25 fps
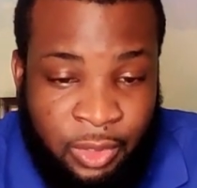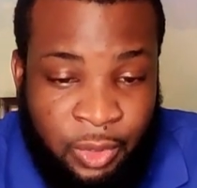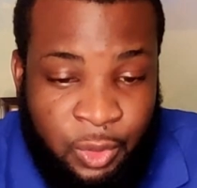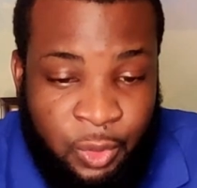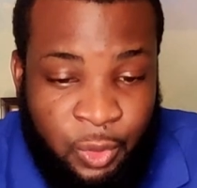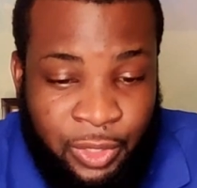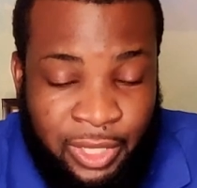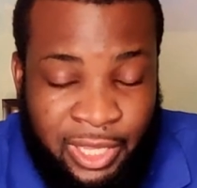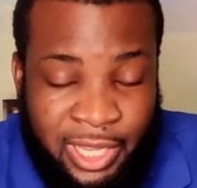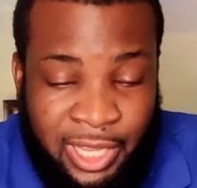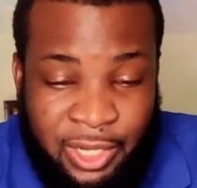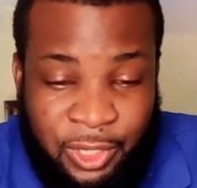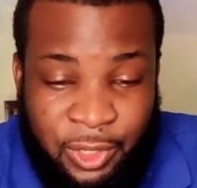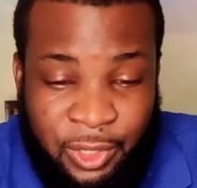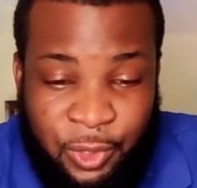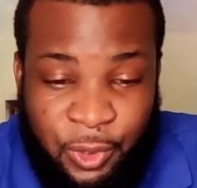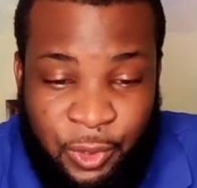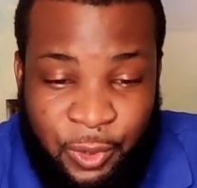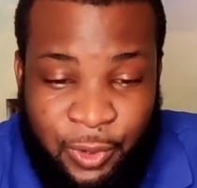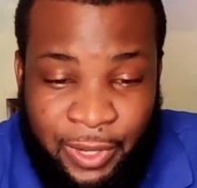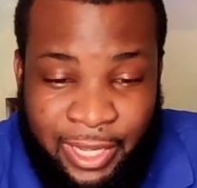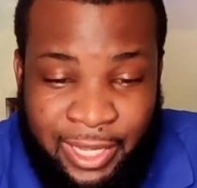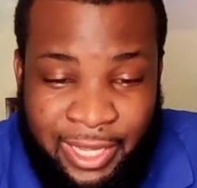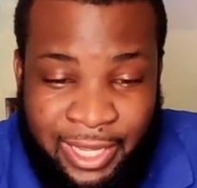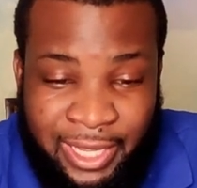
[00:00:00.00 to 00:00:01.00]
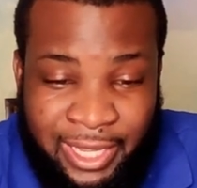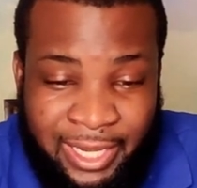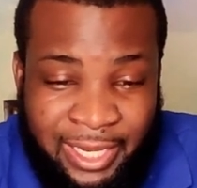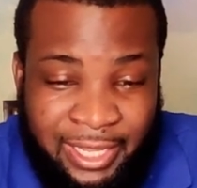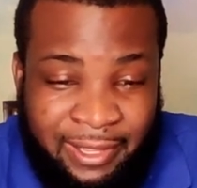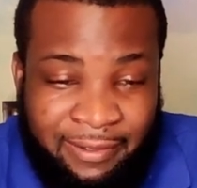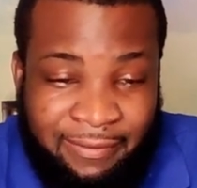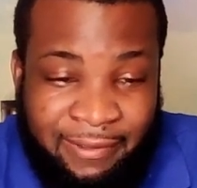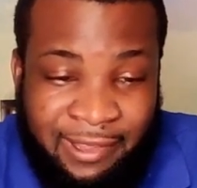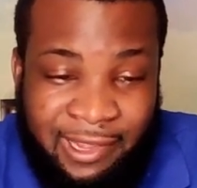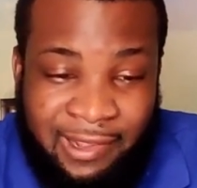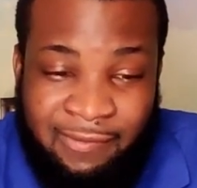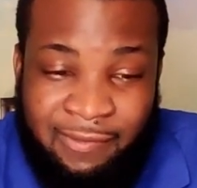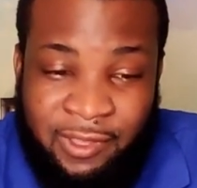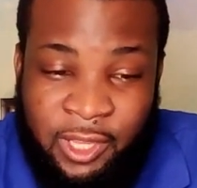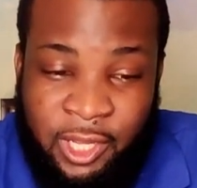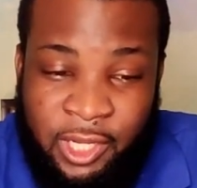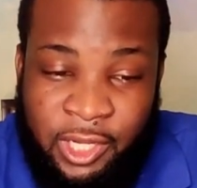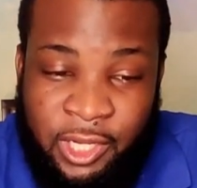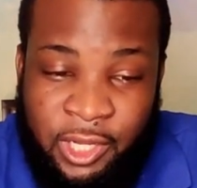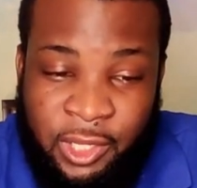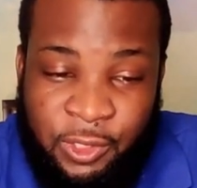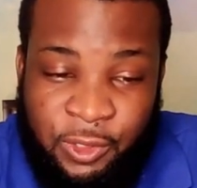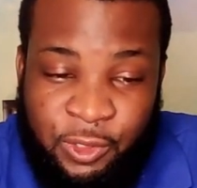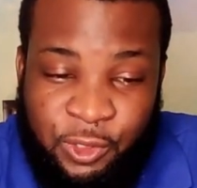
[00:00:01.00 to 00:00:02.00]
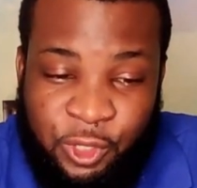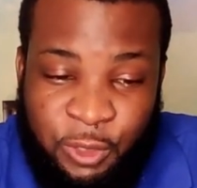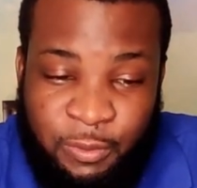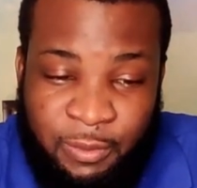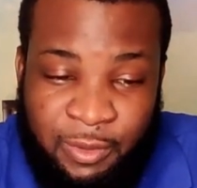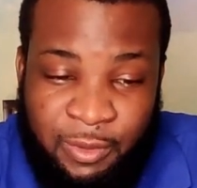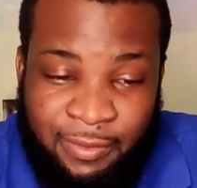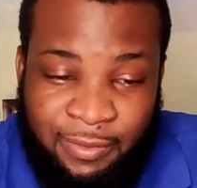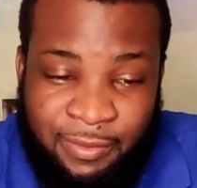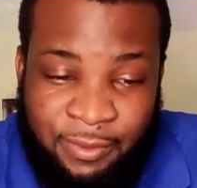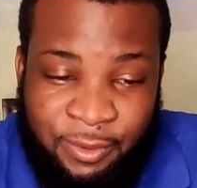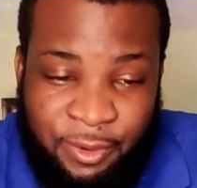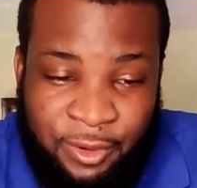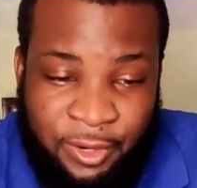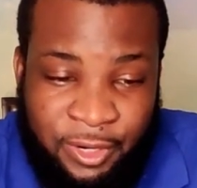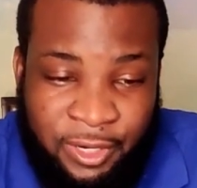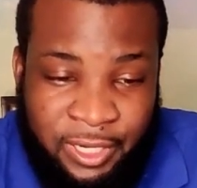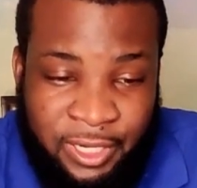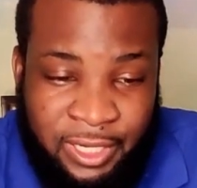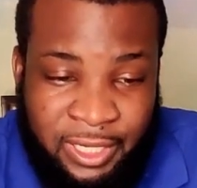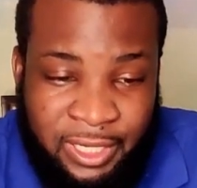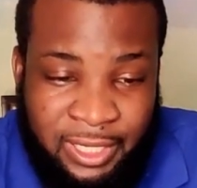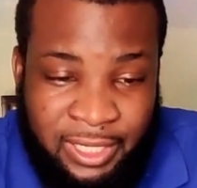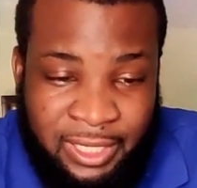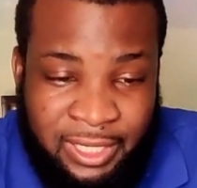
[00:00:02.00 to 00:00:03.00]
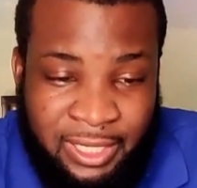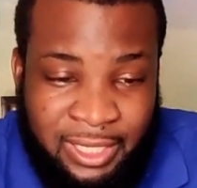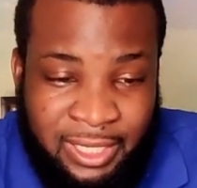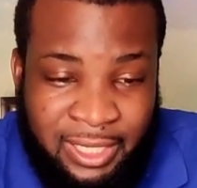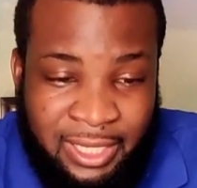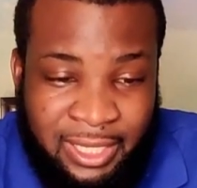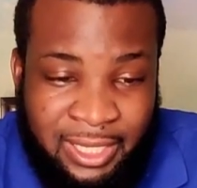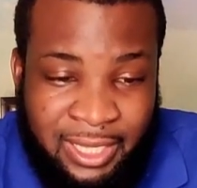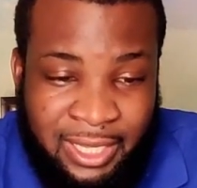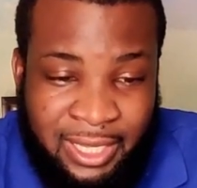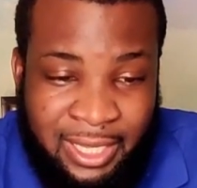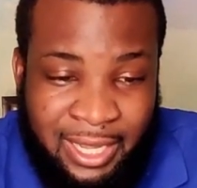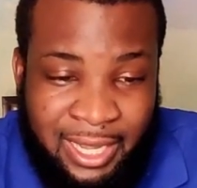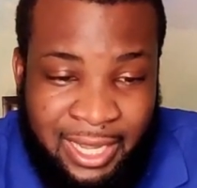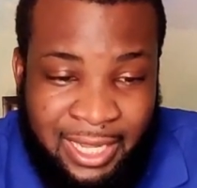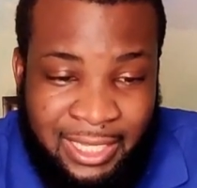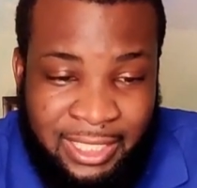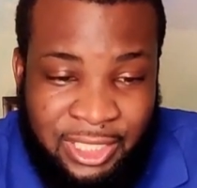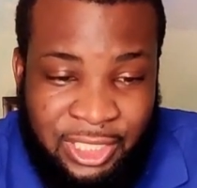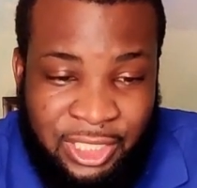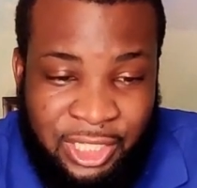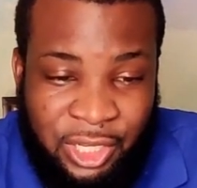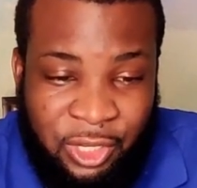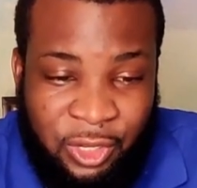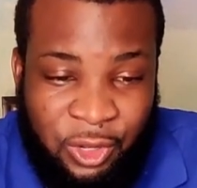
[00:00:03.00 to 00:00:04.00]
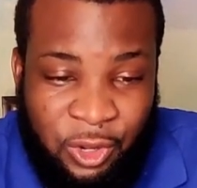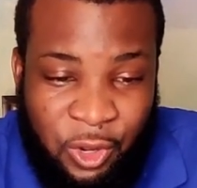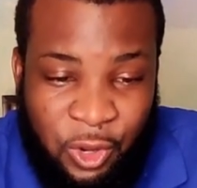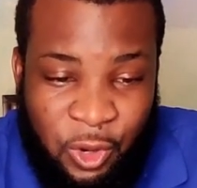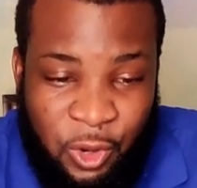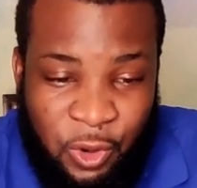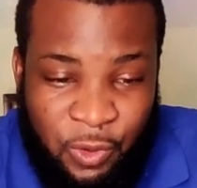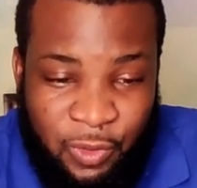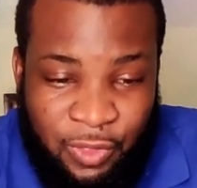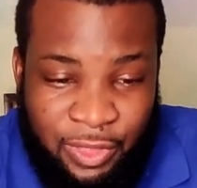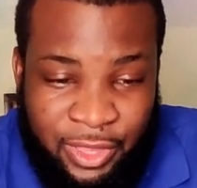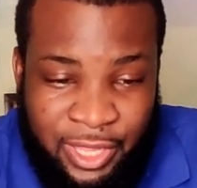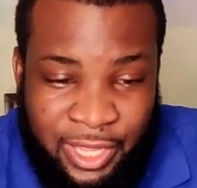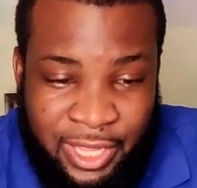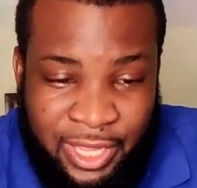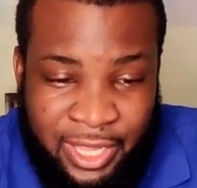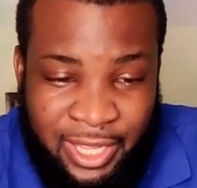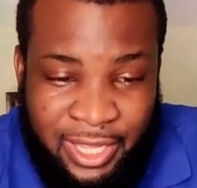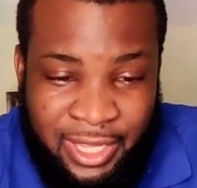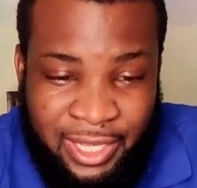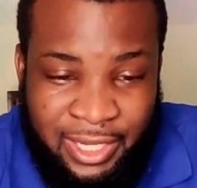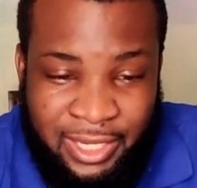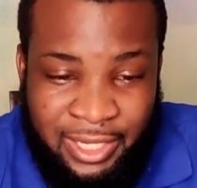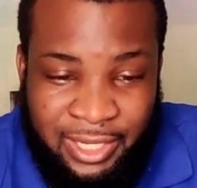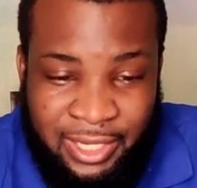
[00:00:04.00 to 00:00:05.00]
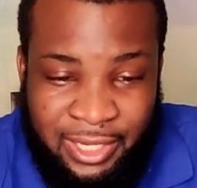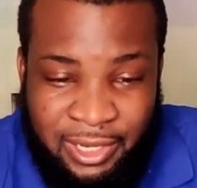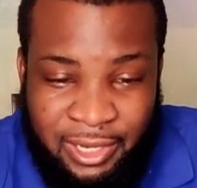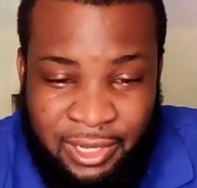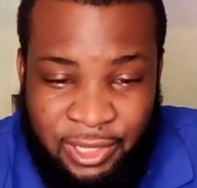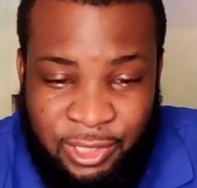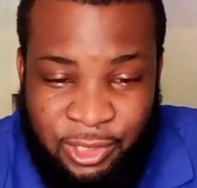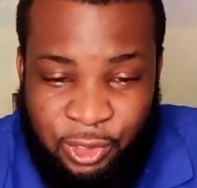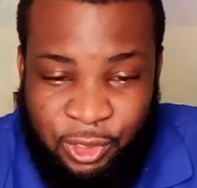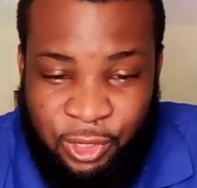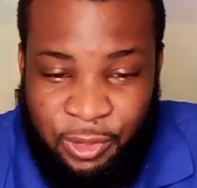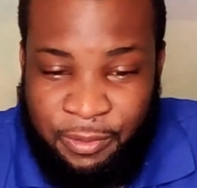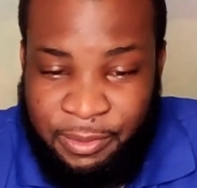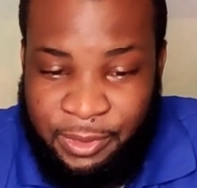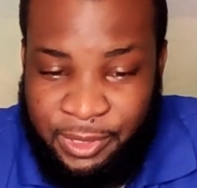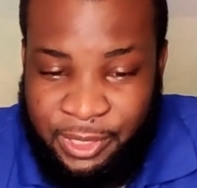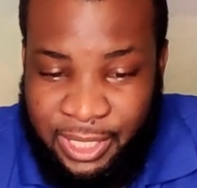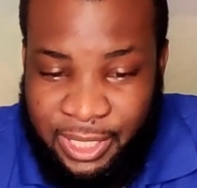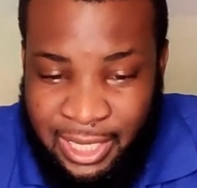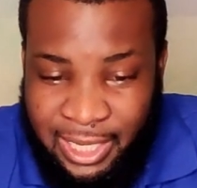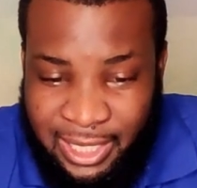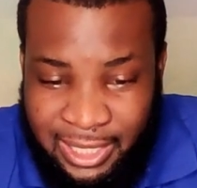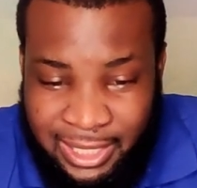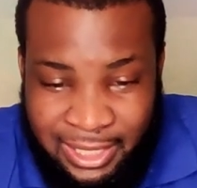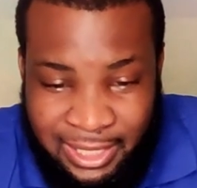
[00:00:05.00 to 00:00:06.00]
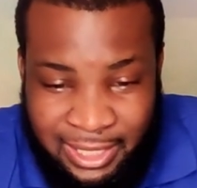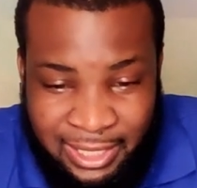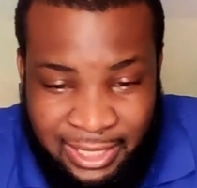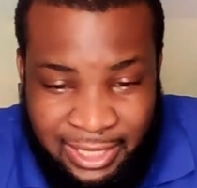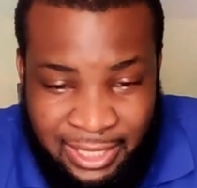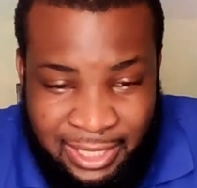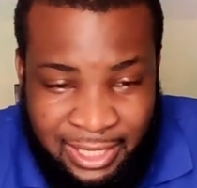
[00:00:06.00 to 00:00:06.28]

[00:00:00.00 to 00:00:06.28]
You can go ahead, if you have not done so before, and check out the description.